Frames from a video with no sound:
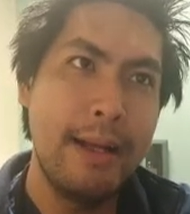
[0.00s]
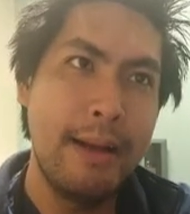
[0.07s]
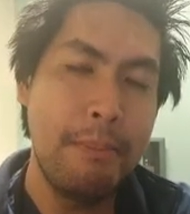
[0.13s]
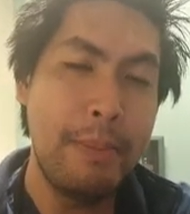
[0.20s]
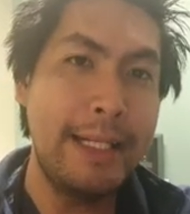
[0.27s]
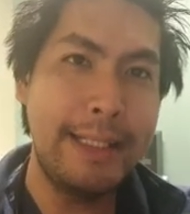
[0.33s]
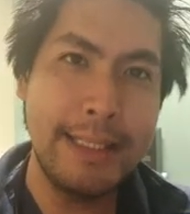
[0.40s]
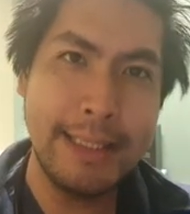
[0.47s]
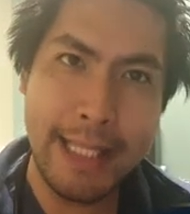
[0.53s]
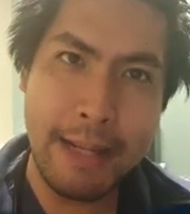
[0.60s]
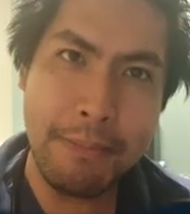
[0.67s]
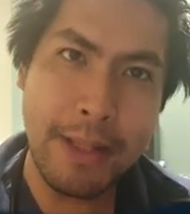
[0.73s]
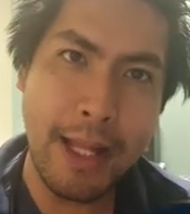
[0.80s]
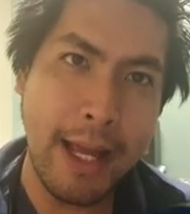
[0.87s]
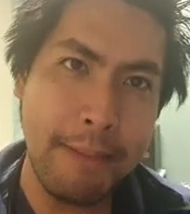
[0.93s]
But at the
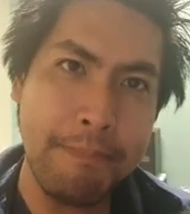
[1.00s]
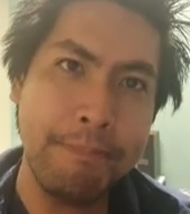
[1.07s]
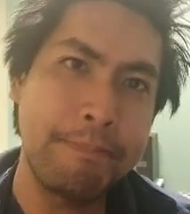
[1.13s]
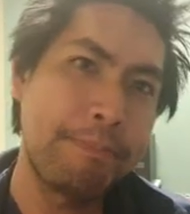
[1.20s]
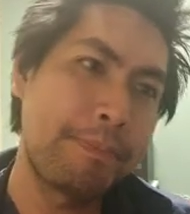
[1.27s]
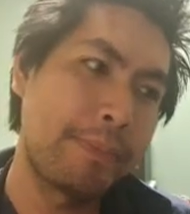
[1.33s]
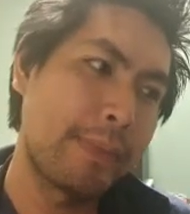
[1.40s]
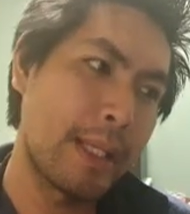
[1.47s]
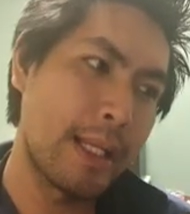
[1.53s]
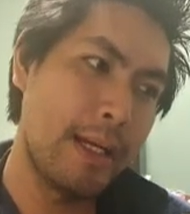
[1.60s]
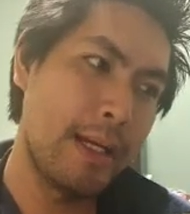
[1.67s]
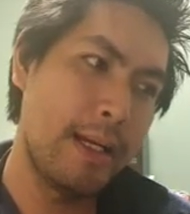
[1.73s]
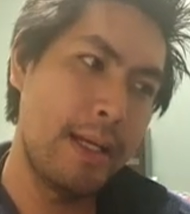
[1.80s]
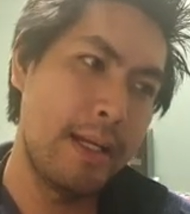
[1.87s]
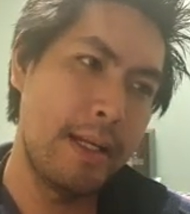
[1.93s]
same time,
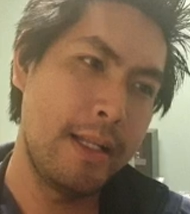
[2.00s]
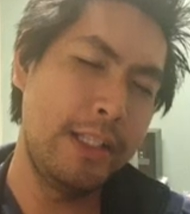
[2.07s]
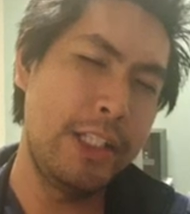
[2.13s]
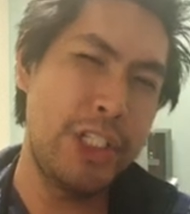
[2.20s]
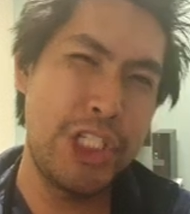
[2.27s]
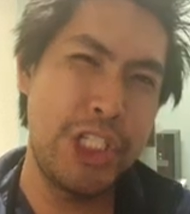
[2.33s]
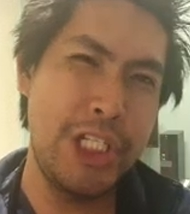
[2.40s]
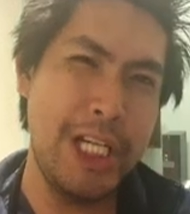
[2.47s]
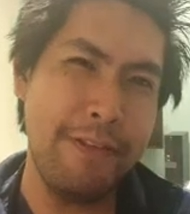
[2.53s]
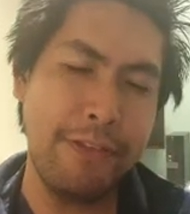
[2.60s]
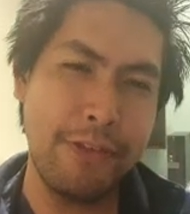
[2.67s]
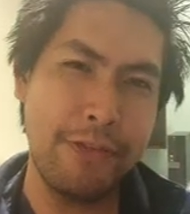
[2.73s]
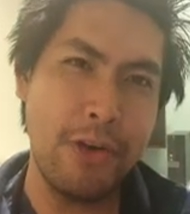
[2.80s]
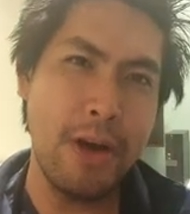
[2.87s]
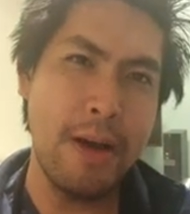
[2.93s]
the
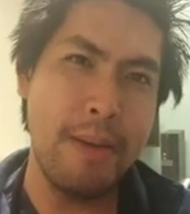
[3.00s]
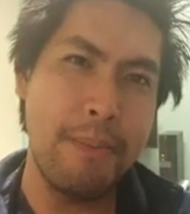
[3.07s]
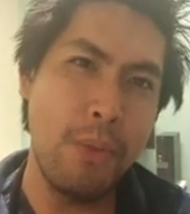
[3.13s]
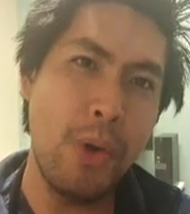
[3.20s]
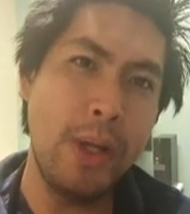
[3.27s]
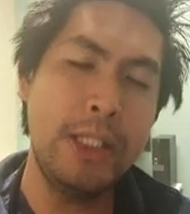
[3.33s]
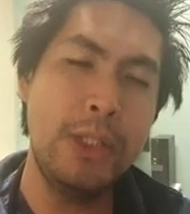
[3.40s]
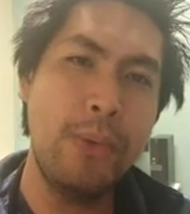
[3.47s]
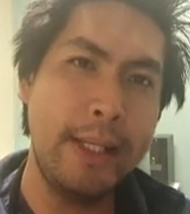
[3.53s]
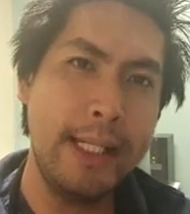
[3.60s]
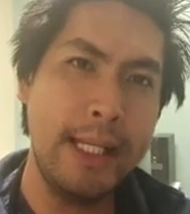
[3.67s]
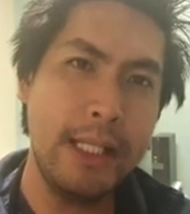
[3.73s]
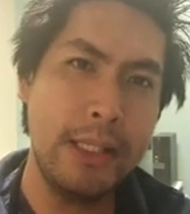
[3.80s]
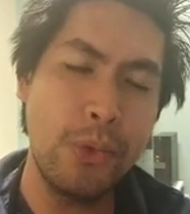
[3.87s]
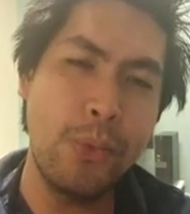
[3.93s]
shift from
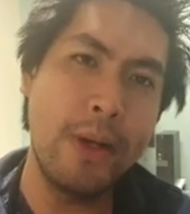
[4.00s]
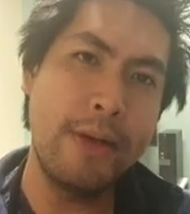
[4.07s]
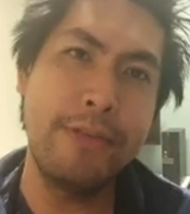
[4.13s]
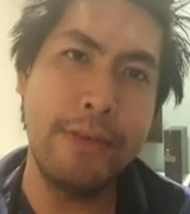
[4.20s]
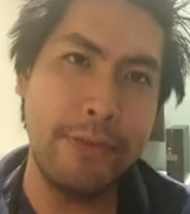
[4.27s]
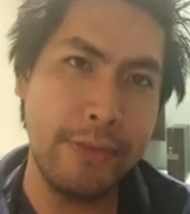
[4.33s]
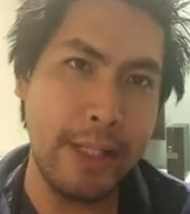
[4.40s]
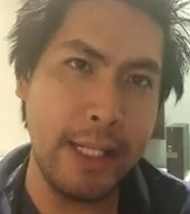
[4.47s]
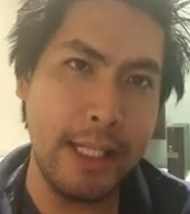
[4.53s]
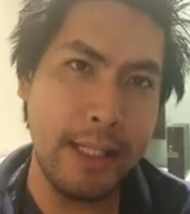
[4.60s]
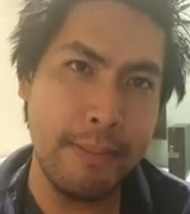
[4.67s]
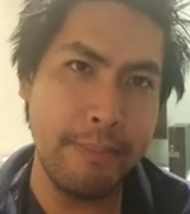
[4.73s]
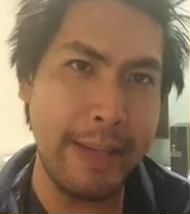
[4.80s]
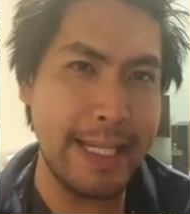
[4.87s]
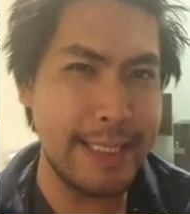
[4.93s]
120 to
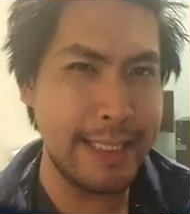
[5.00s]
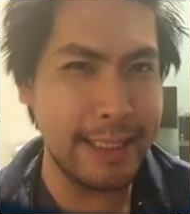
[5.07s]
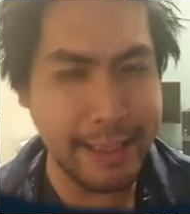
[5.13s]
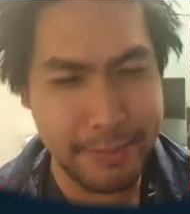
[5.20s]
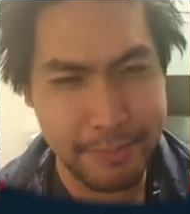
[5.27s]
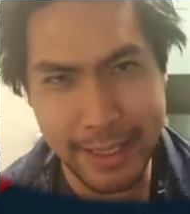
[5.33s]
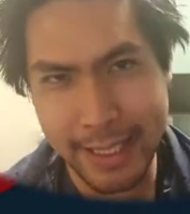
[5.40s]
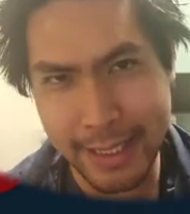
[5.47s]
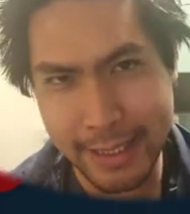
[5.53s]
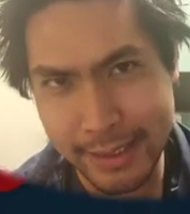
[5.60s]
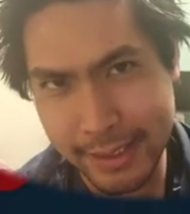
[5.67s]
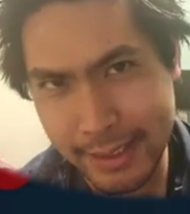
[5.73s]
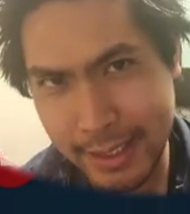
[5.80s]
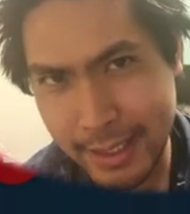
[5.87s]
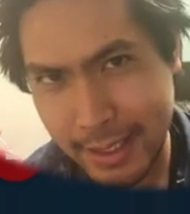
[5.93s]
115 basically
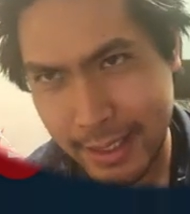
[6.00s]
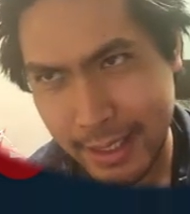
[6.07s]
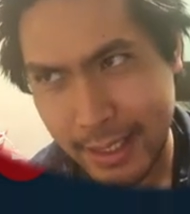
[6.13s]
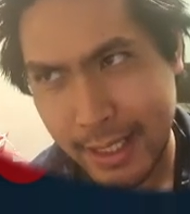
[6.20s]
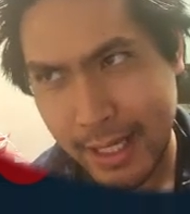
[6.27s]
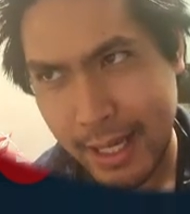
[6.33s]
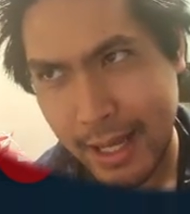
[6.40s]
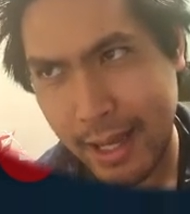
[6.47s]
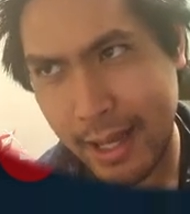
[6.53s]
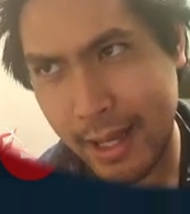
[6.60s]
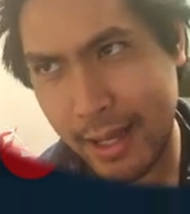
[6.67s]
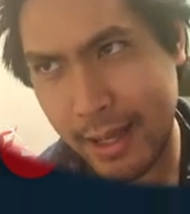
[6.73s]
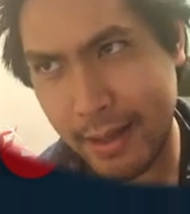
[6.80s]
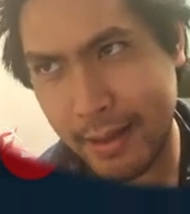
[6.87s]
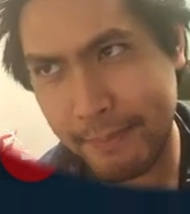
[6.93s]
means it's
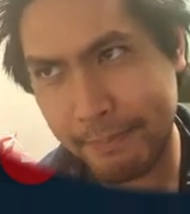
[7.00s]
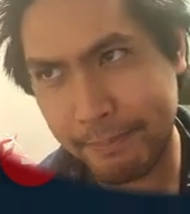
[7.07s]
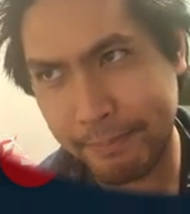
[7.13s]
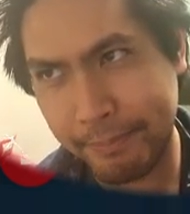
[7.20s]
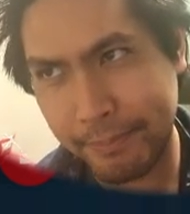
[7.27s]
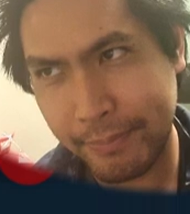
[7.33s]
going